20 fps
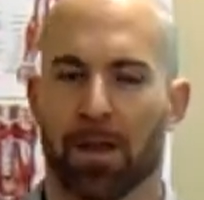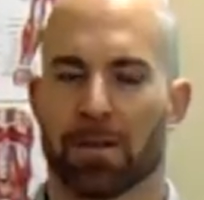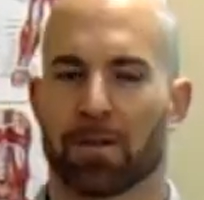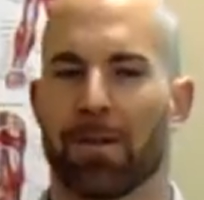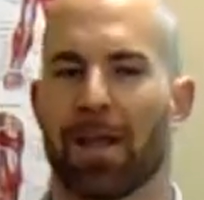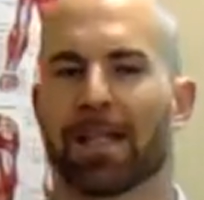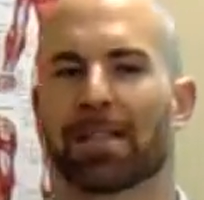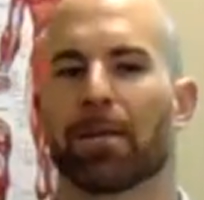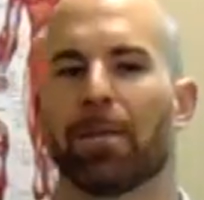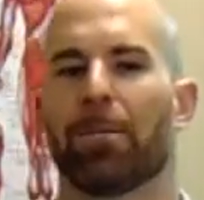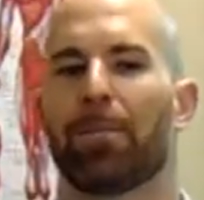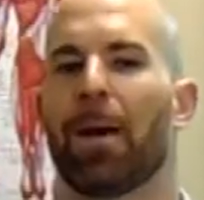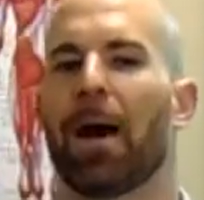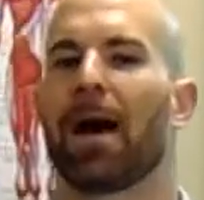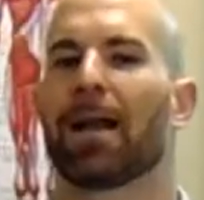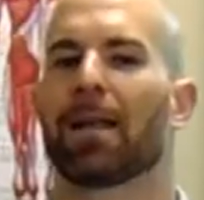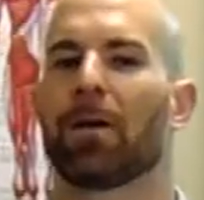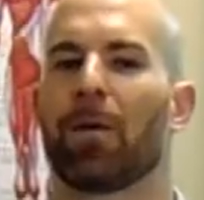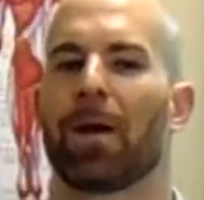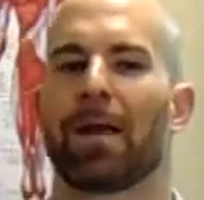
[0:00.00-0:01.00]
So that's a
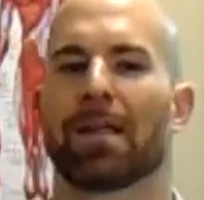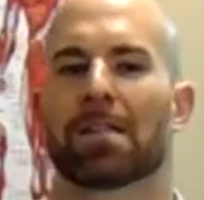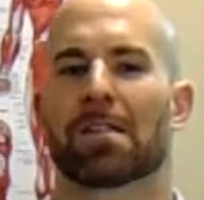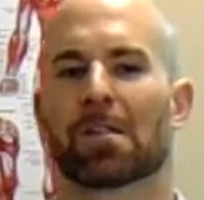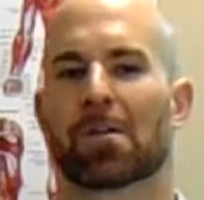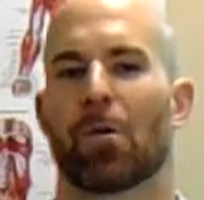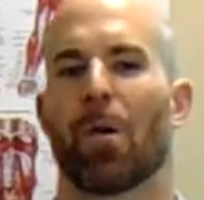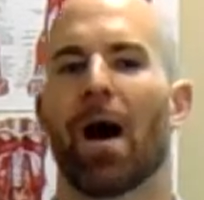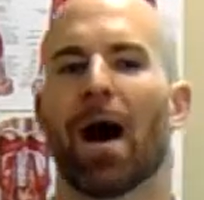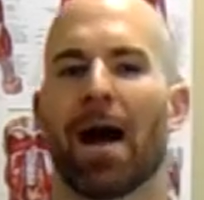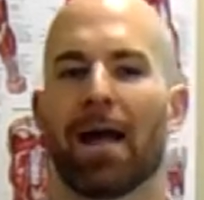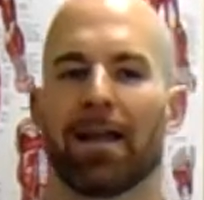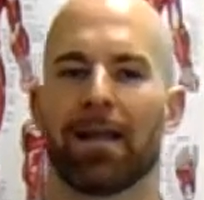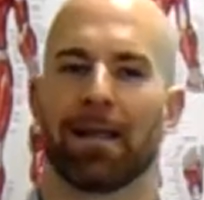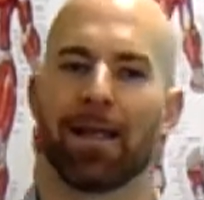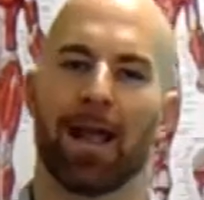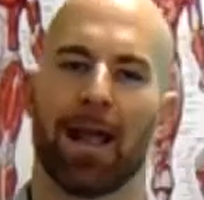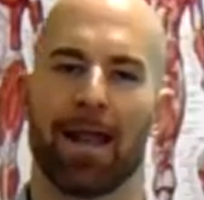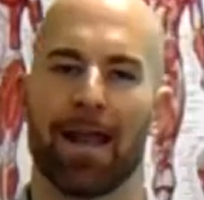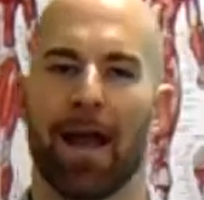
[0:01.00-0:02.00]
bodyweight squat.
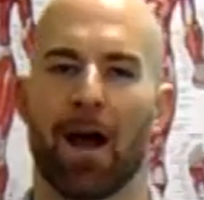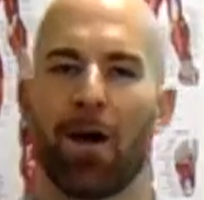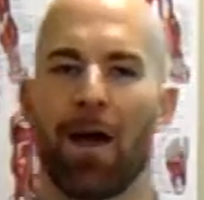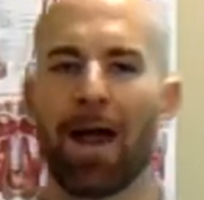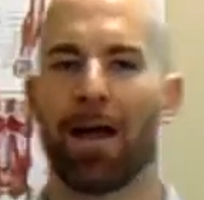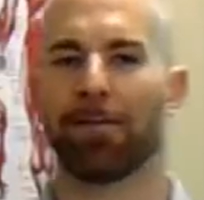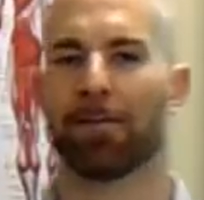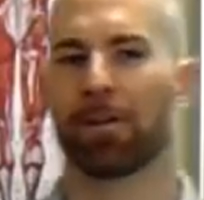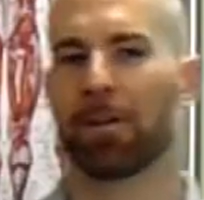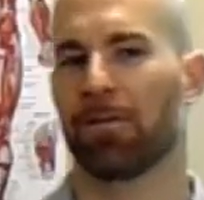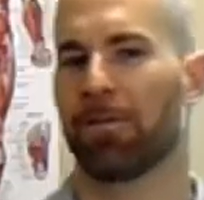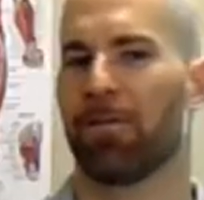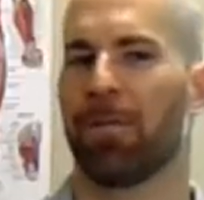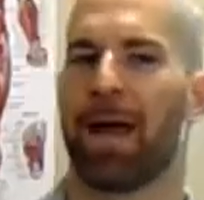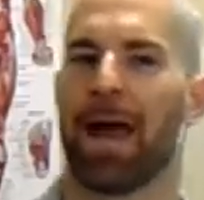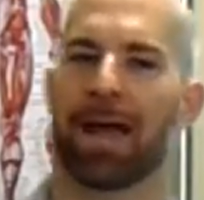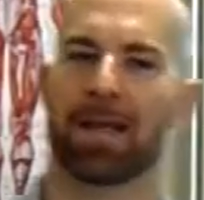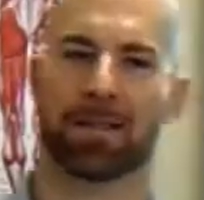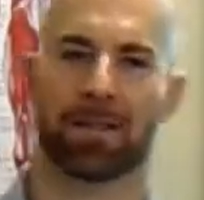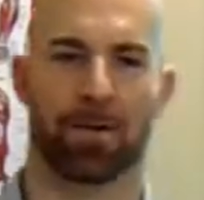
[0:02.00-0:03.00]
And now after you've
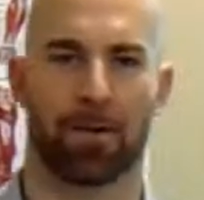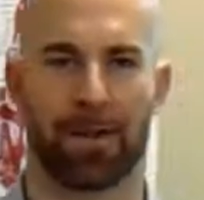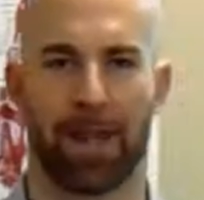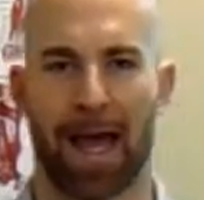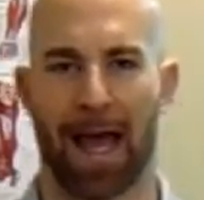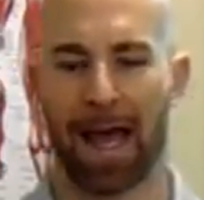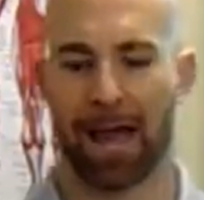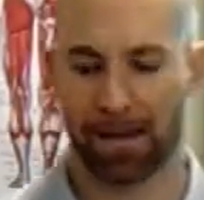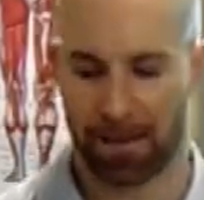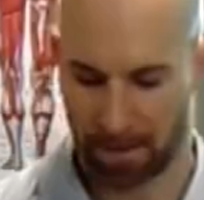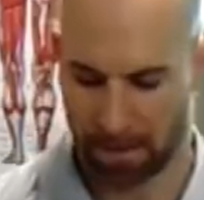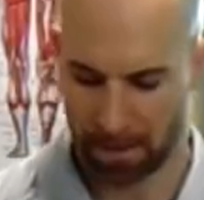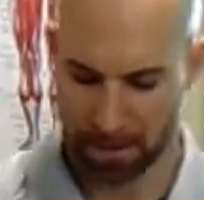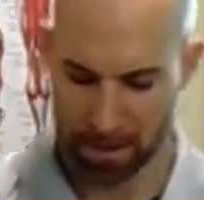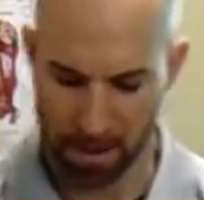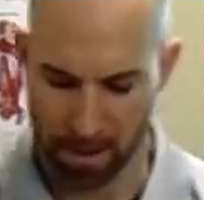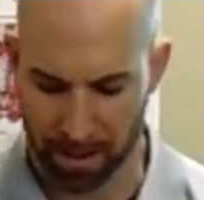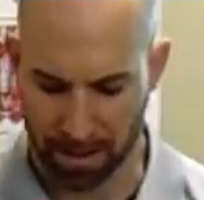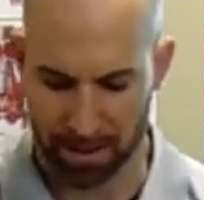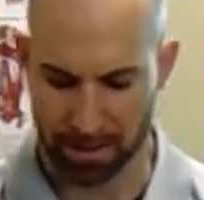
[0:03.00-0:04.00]
mastered that,
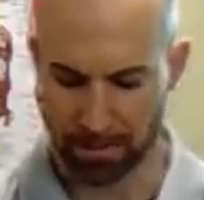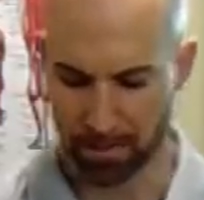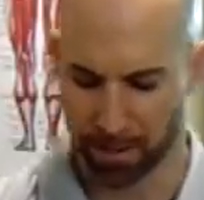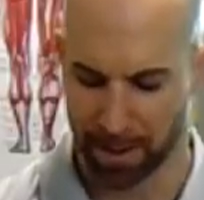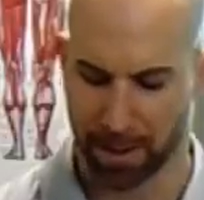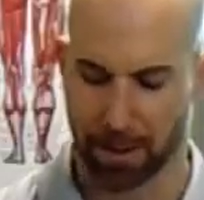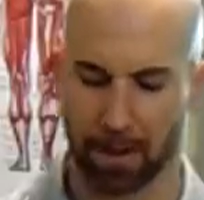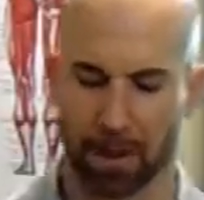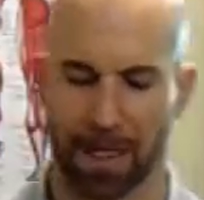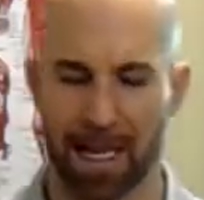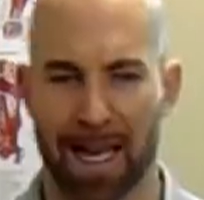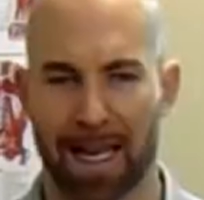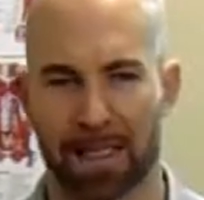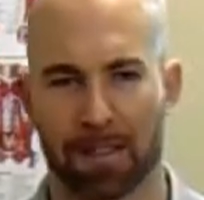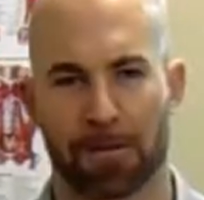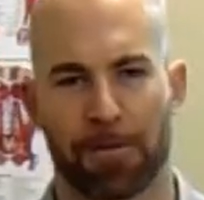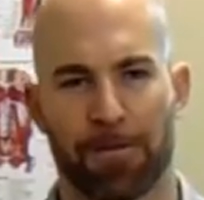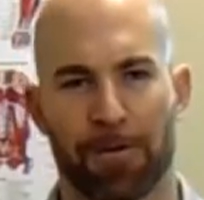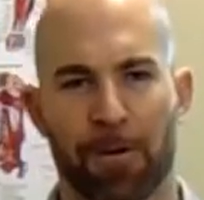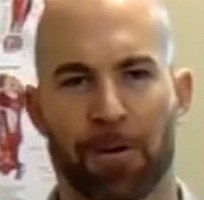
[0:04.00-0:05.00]
you can bring your legs
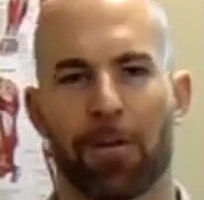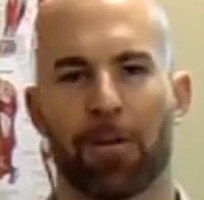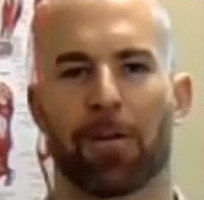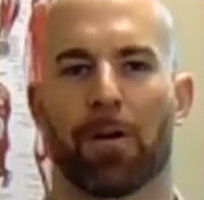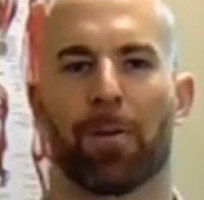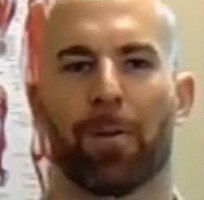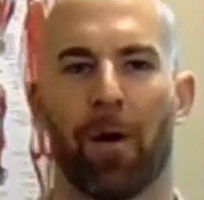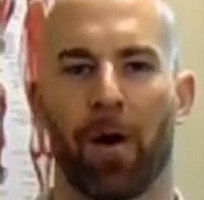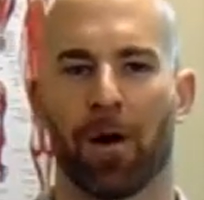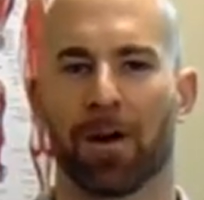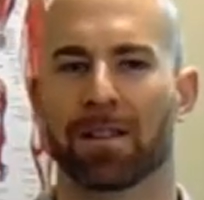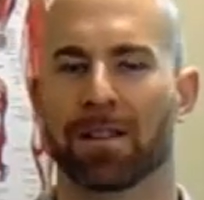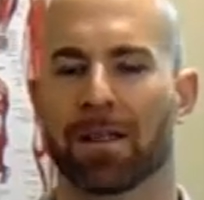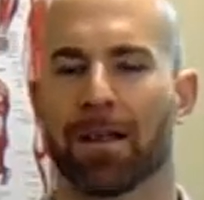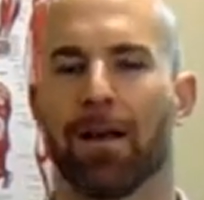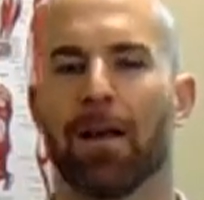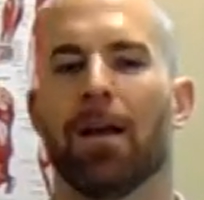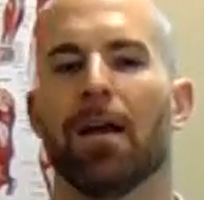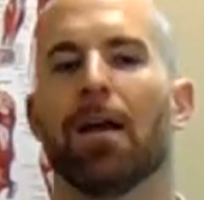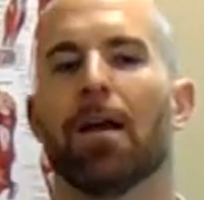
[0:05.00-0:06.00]
further apart,
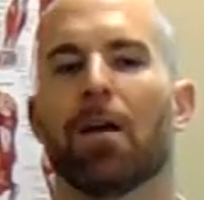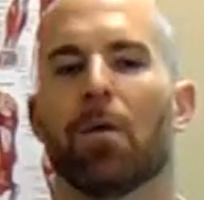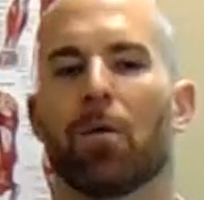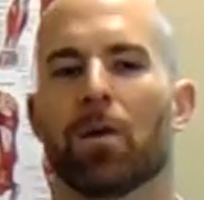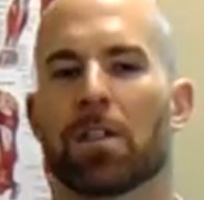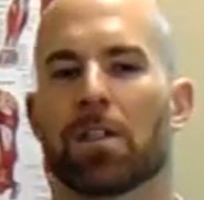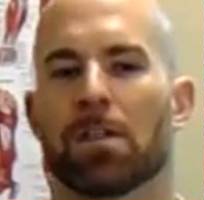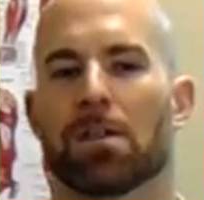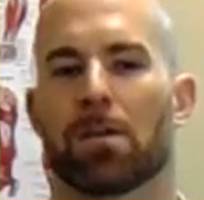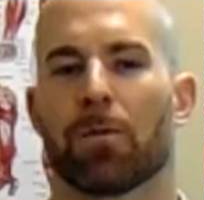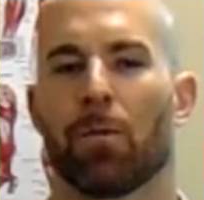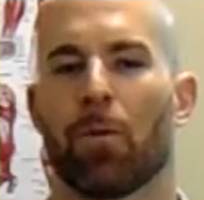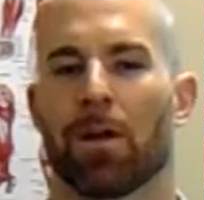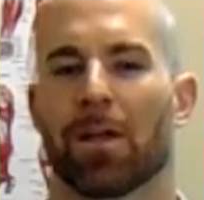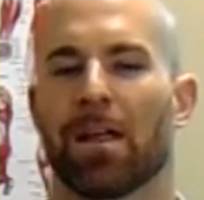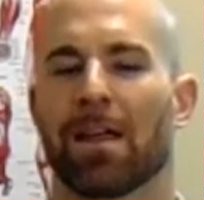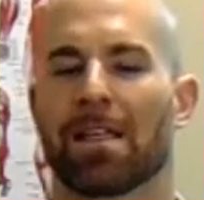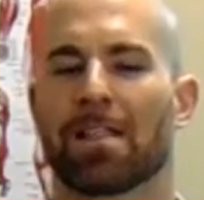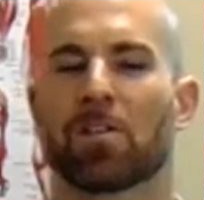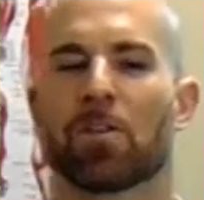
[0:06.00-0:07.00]
which is what
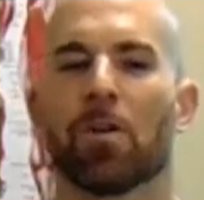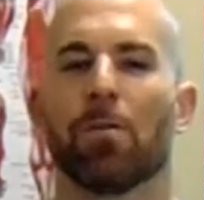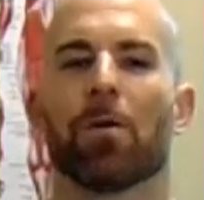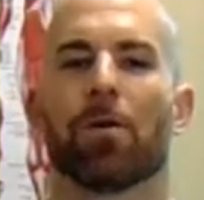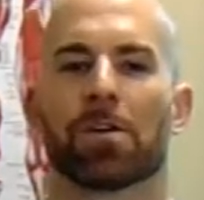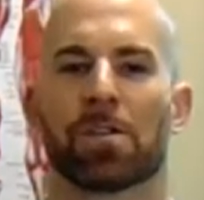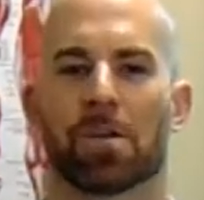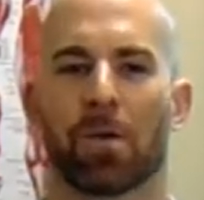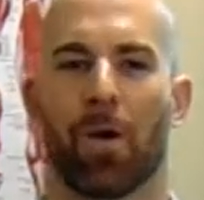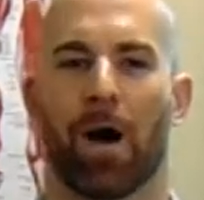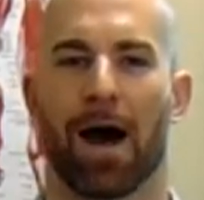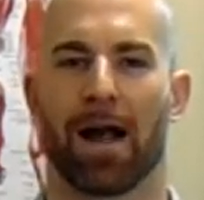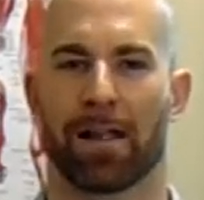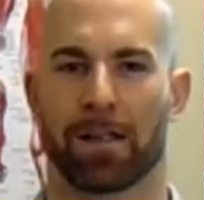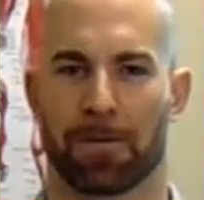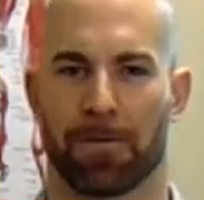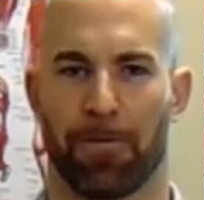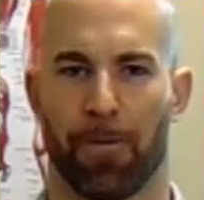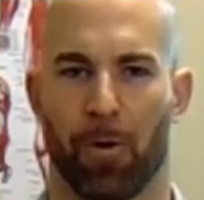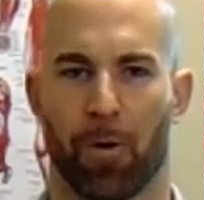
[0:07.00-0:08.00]
a sumo squat is
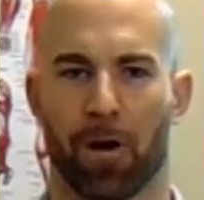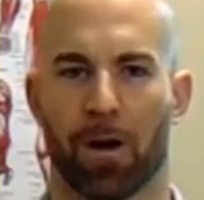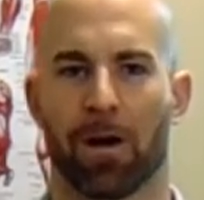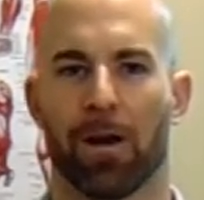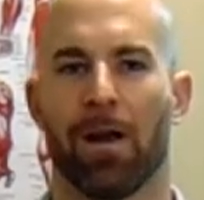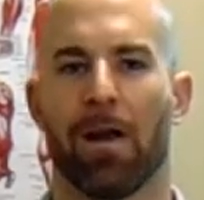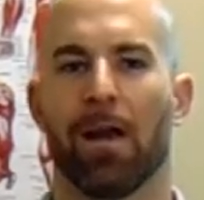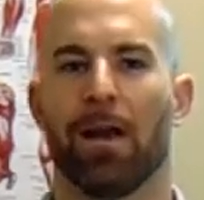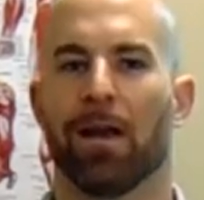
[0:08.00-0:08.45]
for.